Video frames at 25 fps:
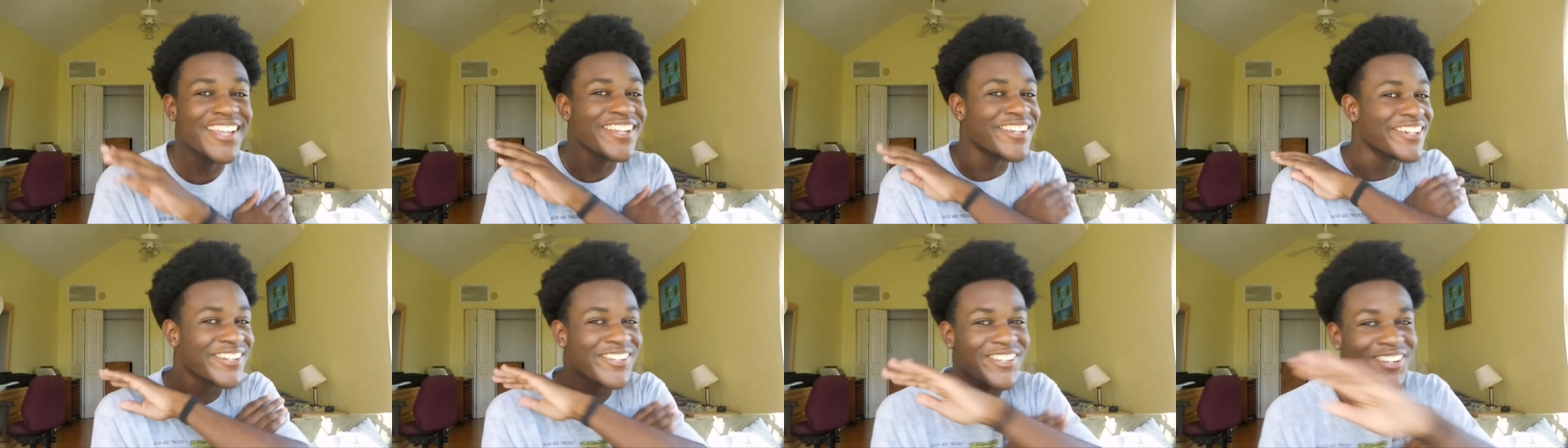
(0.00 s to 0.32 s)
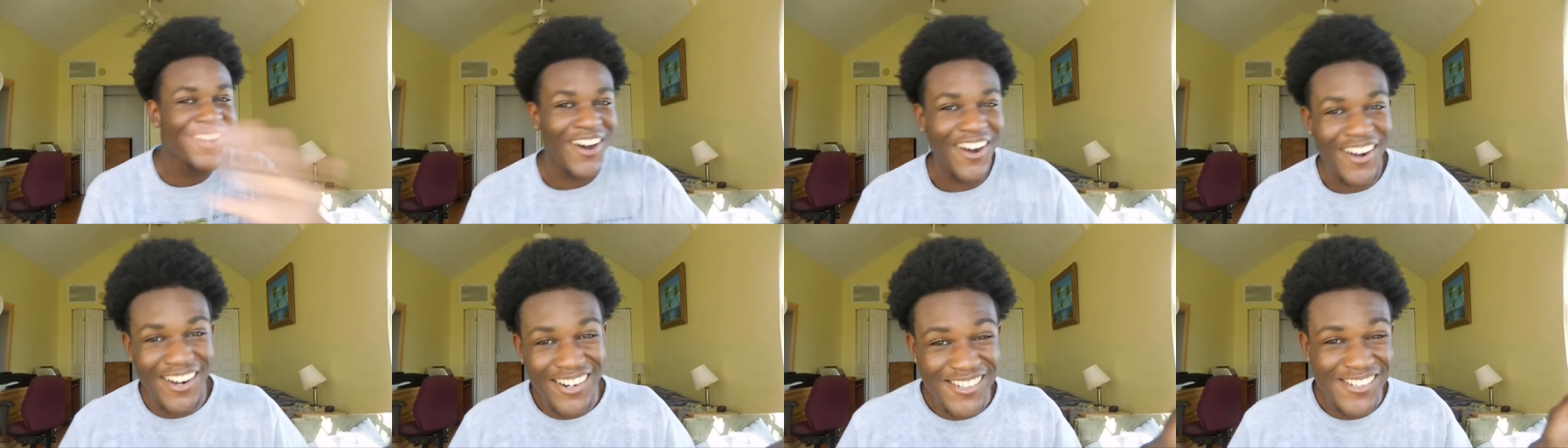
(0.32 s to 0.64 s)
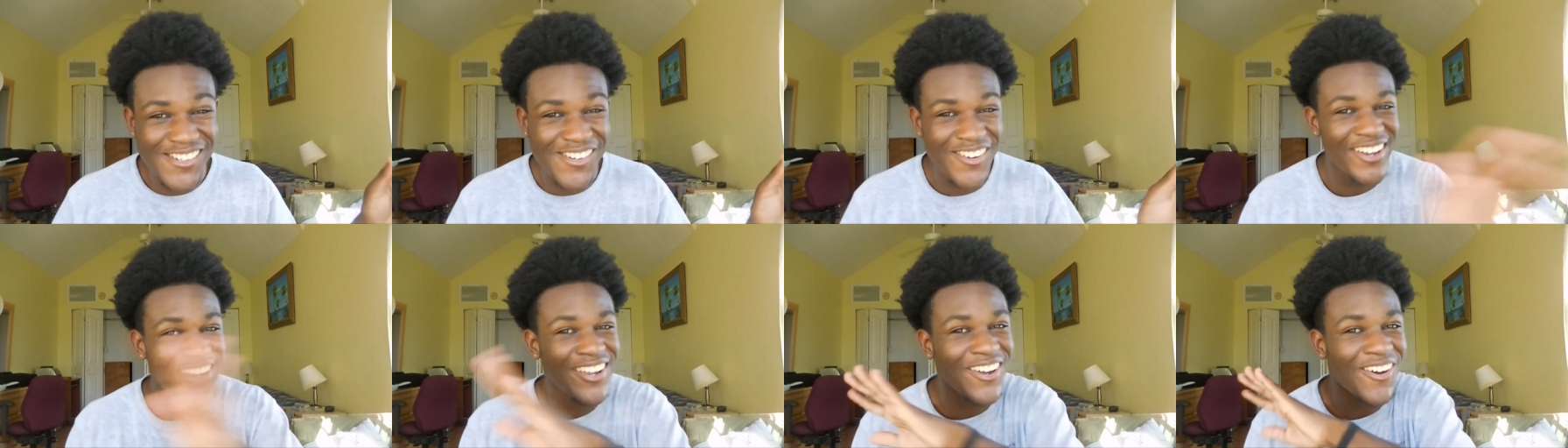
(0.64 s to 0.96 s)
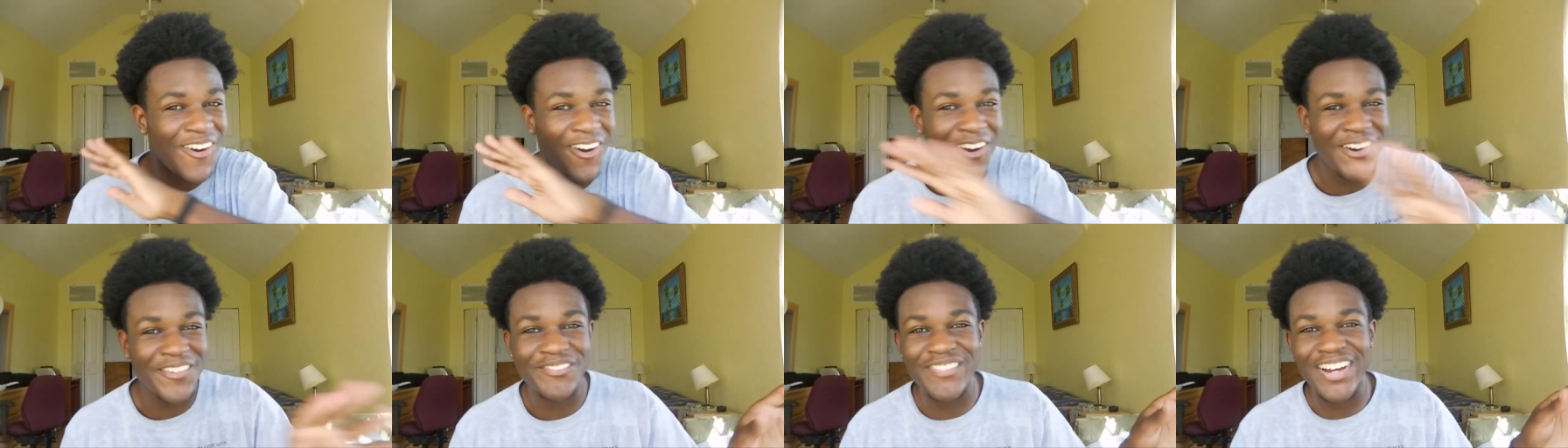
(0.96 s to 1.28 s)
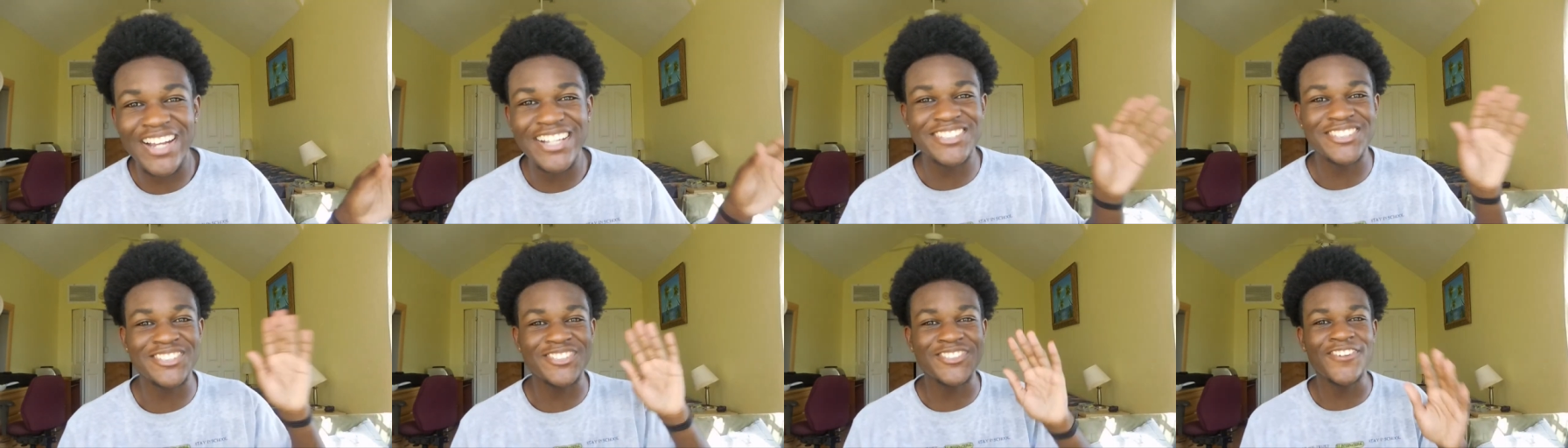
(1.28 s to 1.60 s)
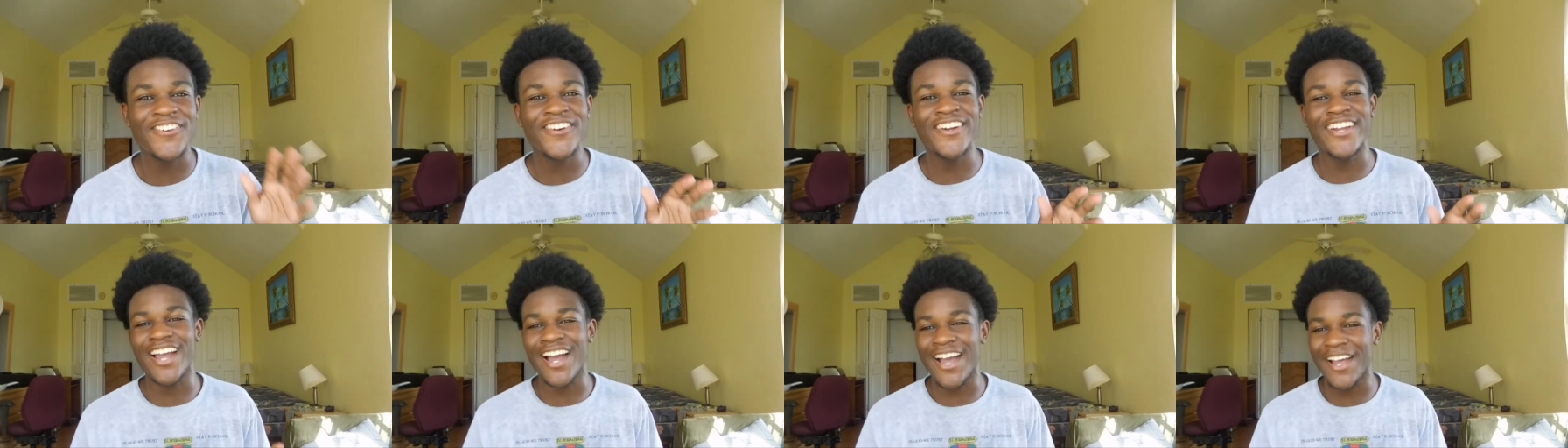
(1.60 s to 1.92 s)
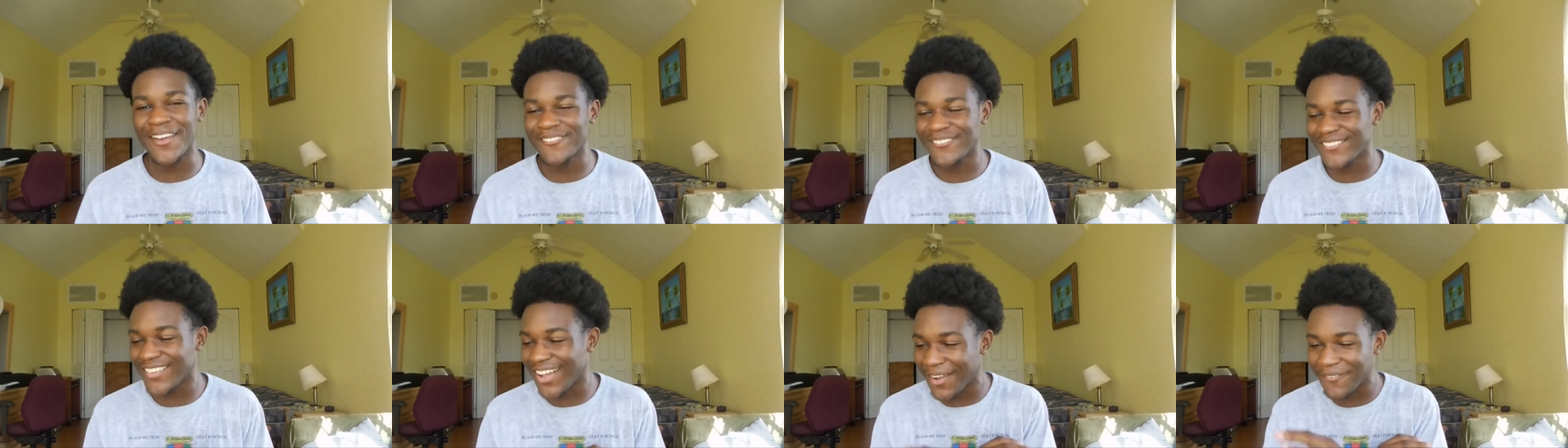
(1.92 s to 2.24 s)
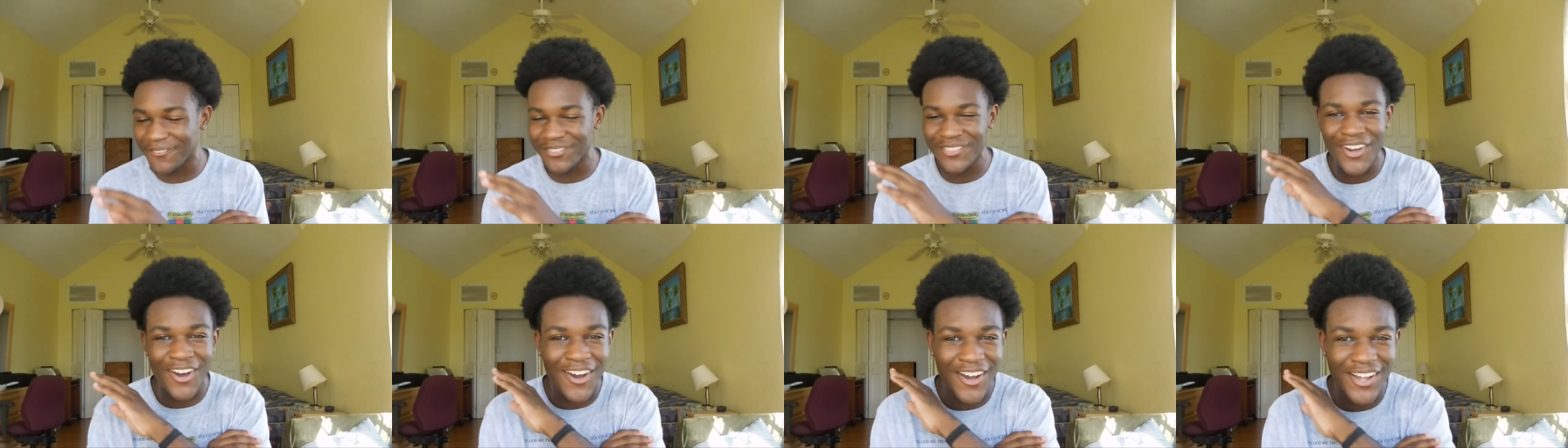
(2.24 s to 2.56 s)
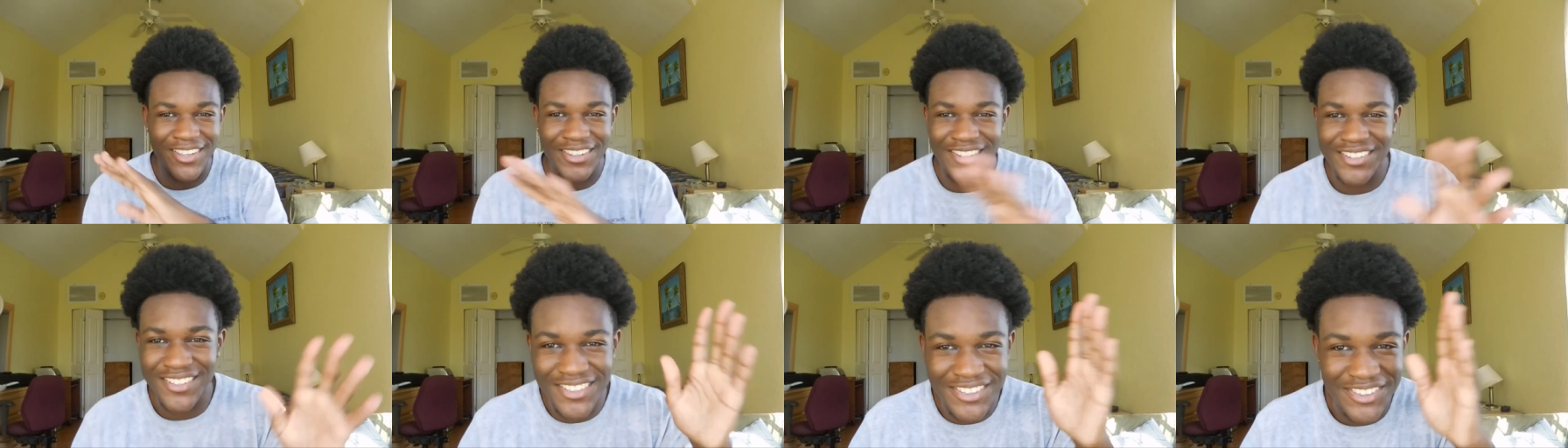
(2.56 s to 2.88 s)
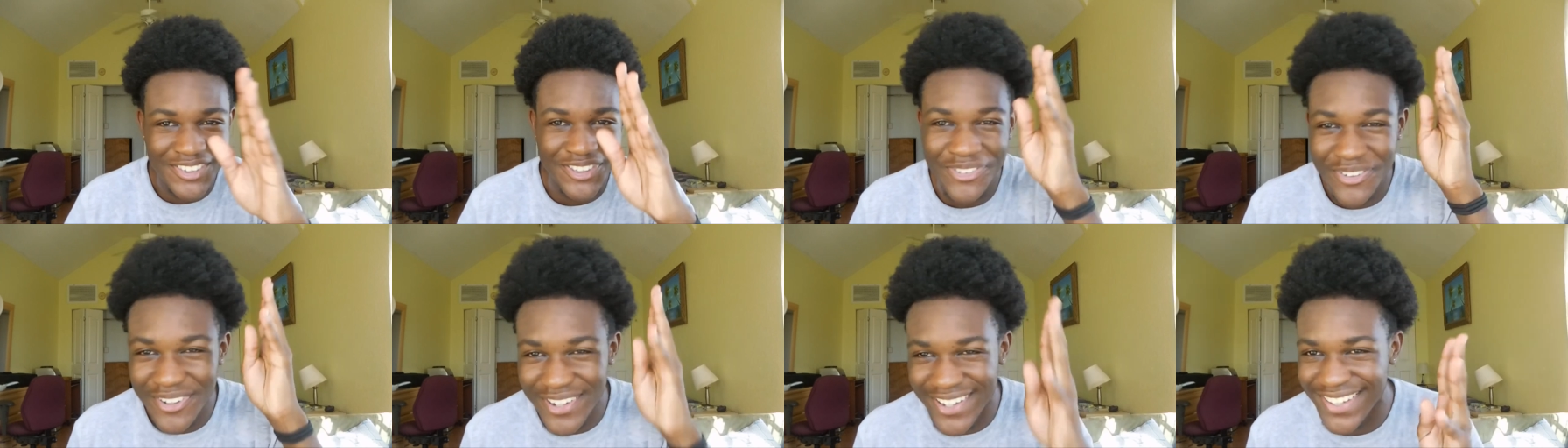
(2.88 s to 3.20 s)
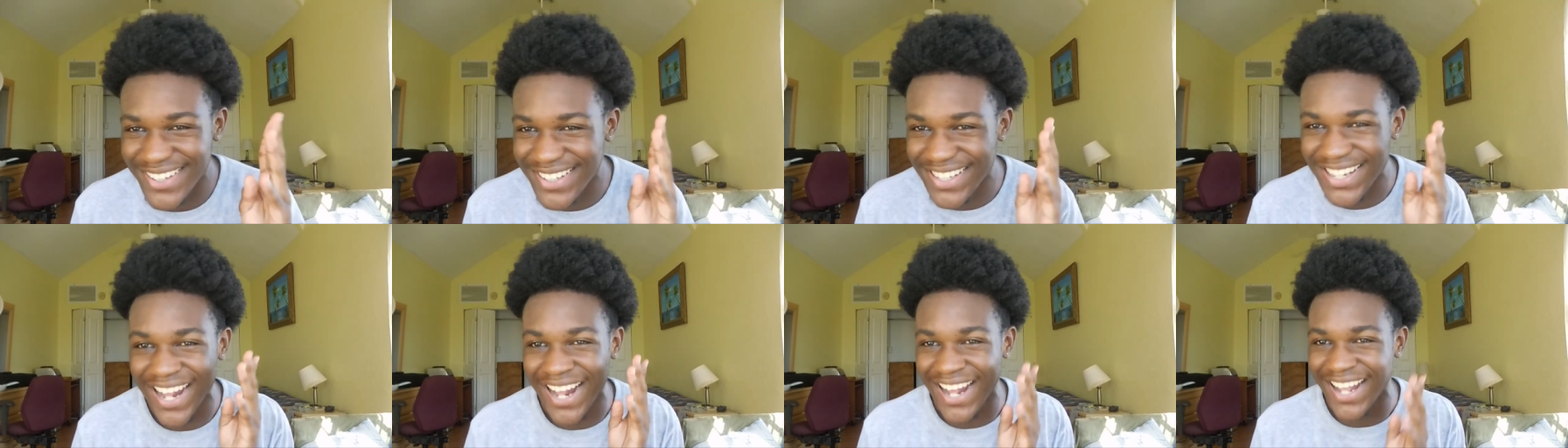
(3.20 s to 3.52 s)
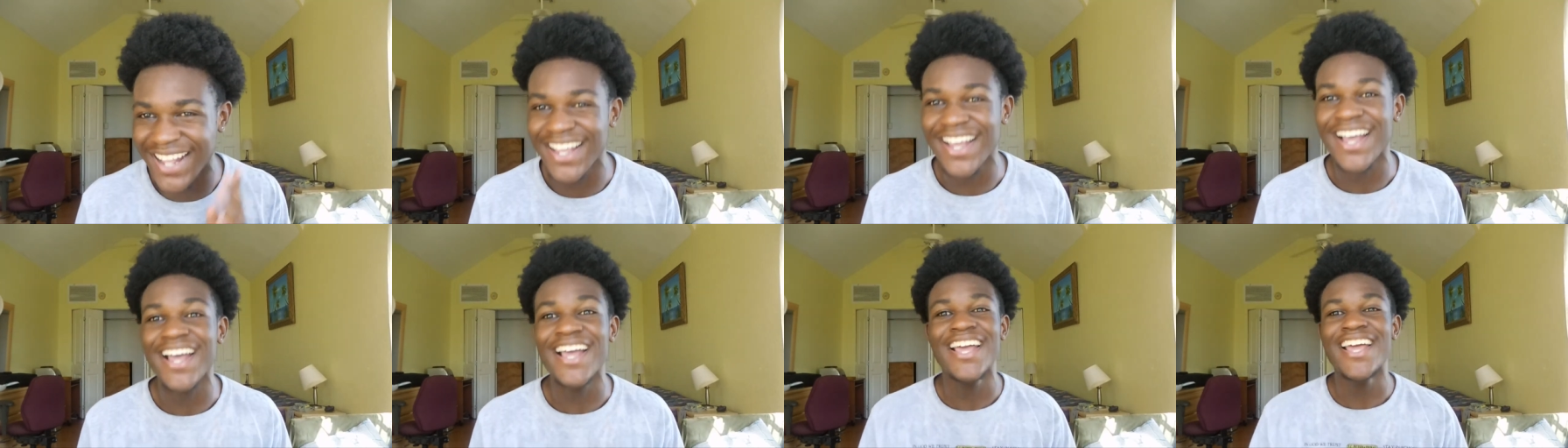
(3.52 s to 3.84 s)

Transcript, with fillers: You're not going on my story. I'm I'm not doing that.